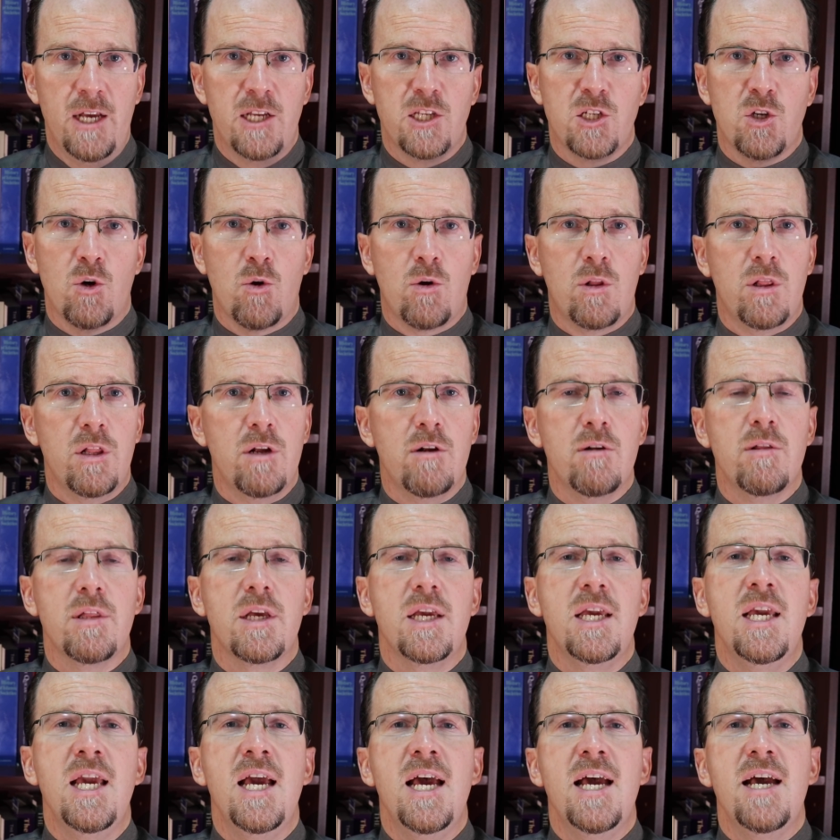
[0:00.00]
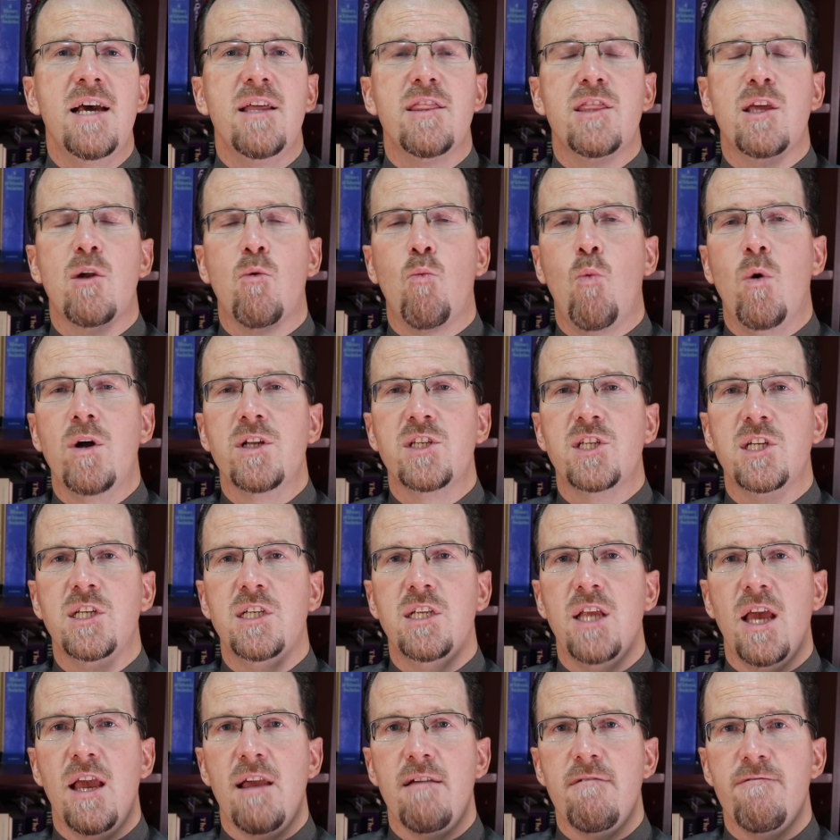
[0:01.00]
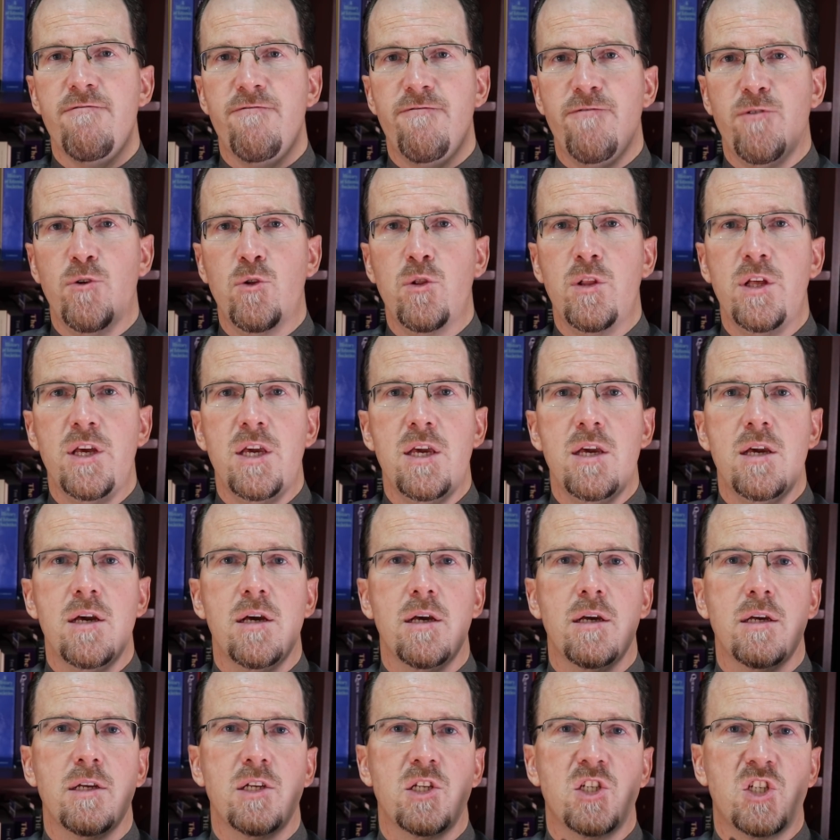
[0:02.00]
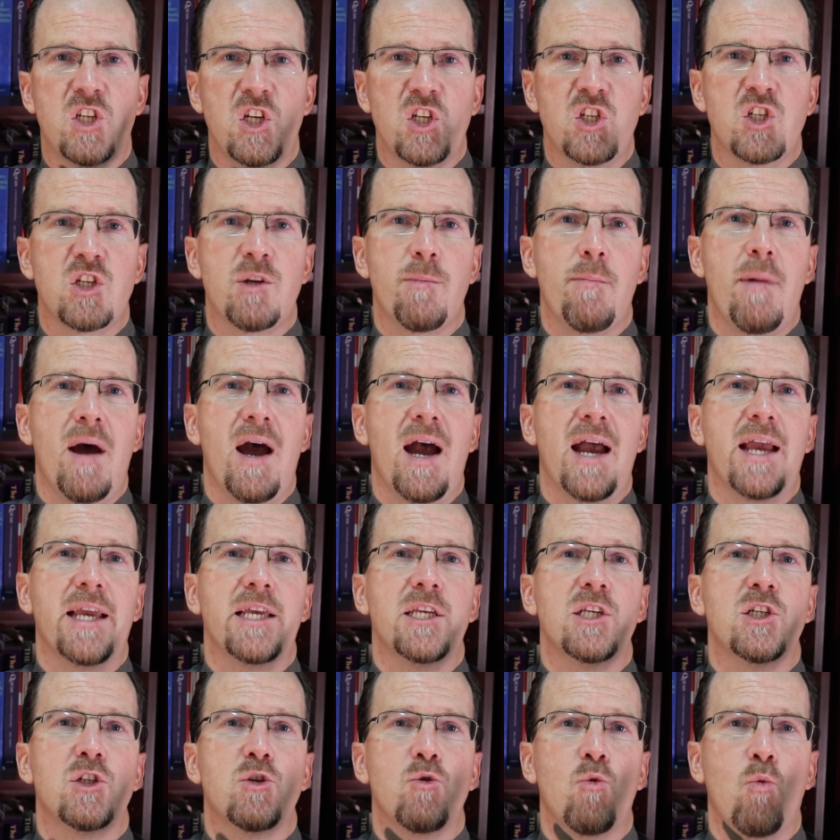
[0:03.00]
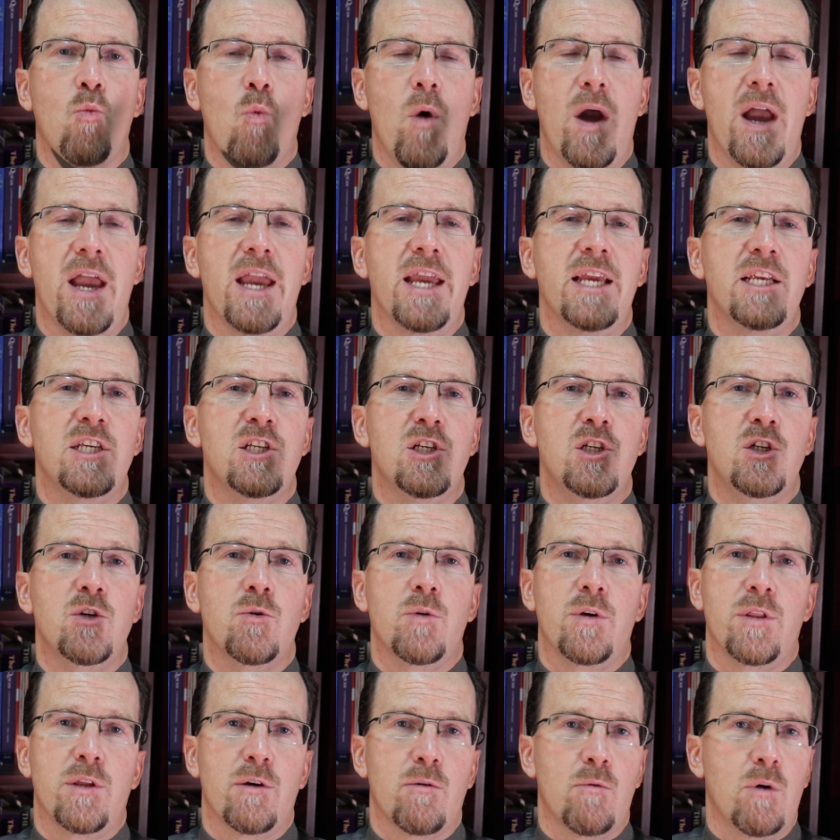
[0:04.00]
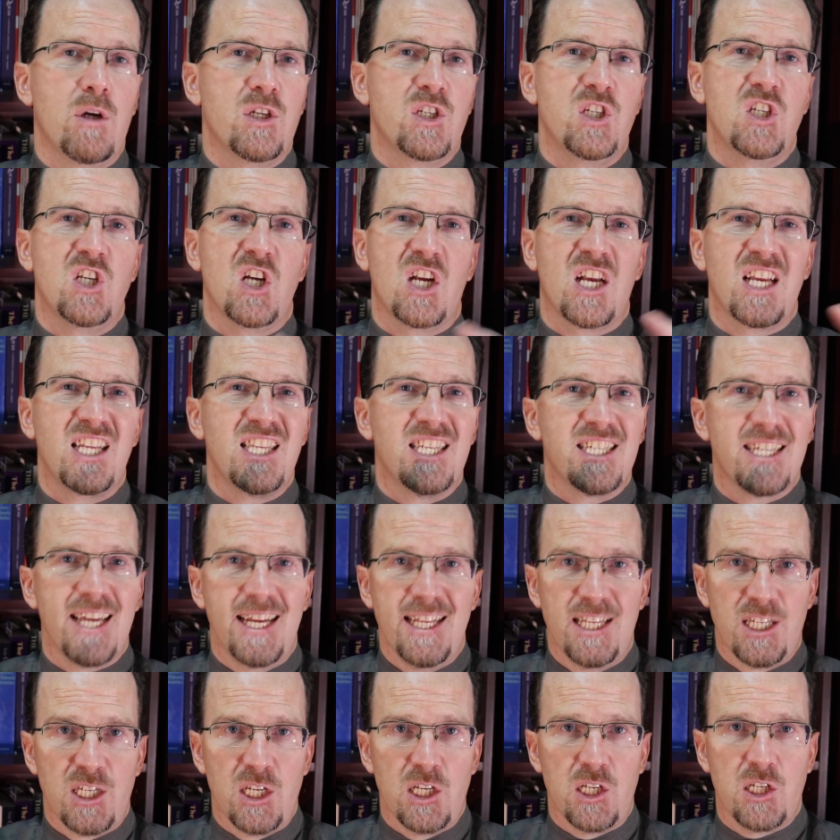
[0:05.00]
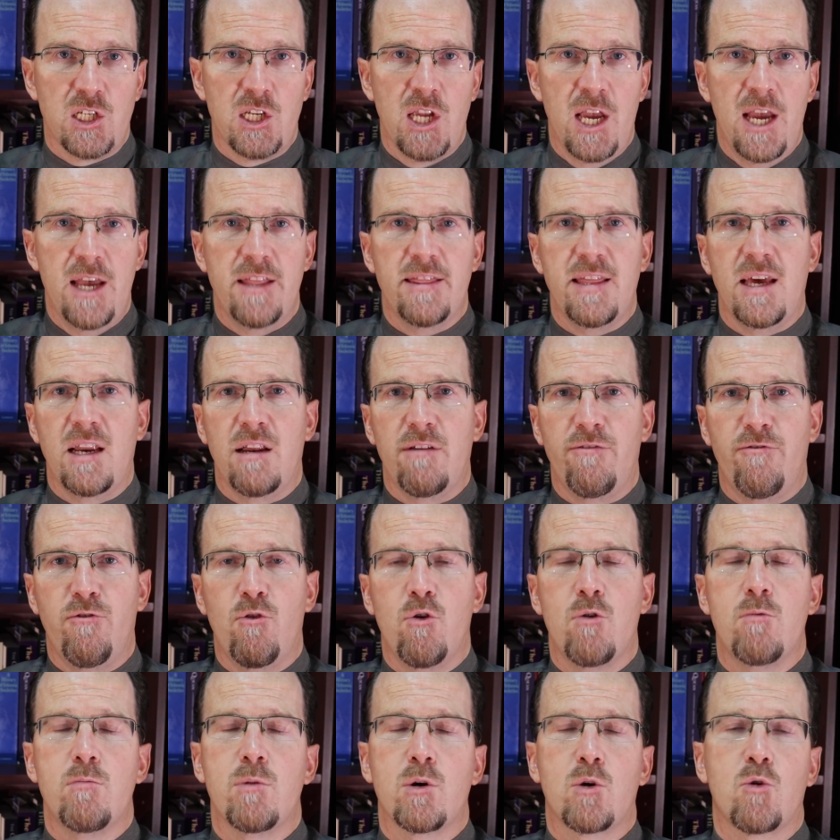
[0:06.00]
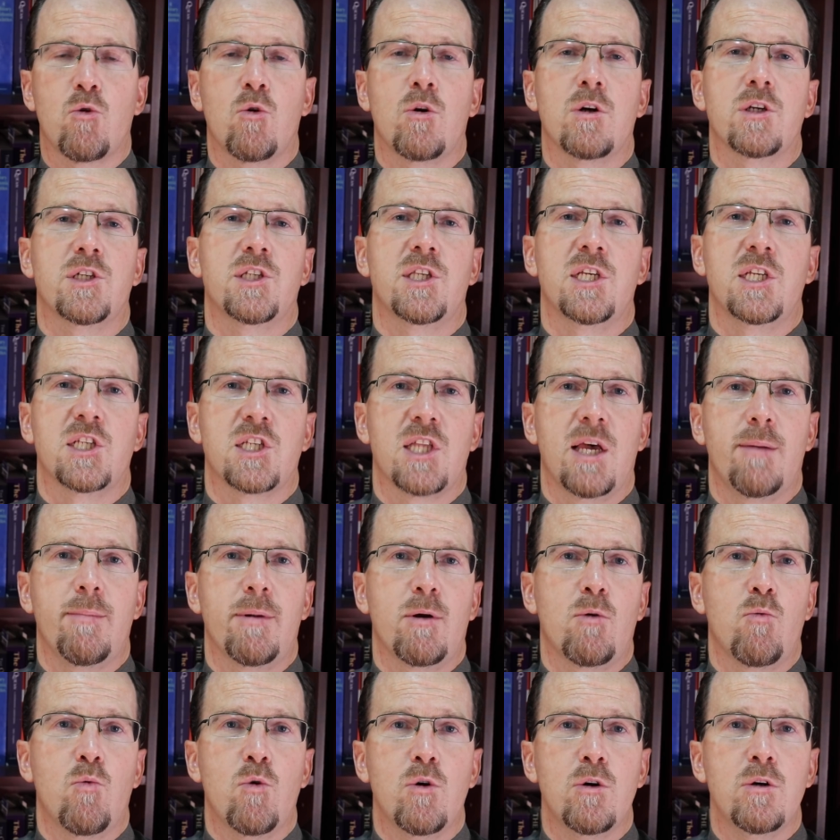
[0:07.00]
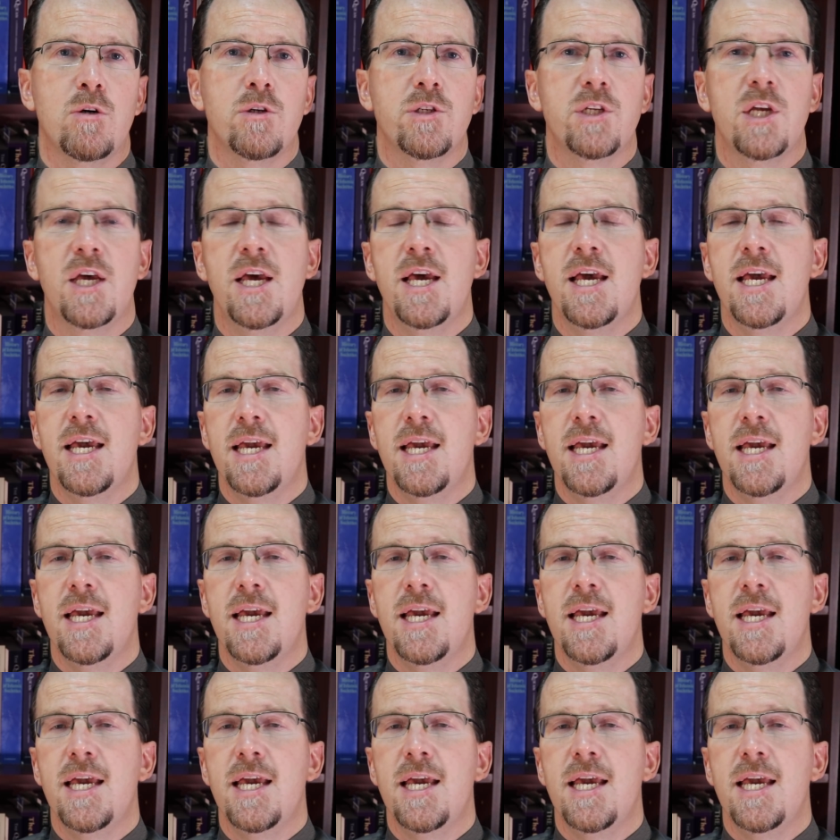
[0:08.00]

So clearly, there wasn't a fully systemized way to do it. There wasn't a consensus that had formed across the Islamic world.